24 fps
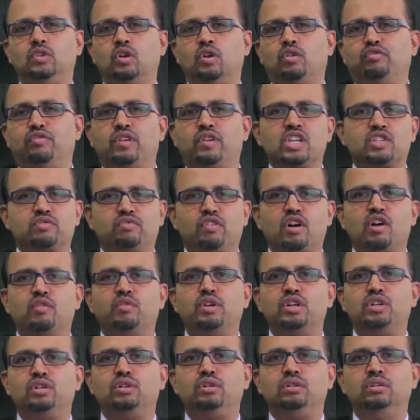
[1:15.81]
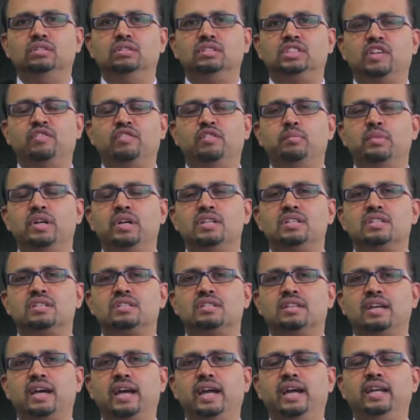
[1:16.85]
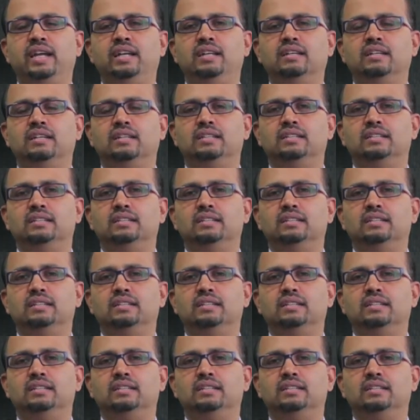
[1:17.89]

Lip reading: Now, fast forward 7 months ahead,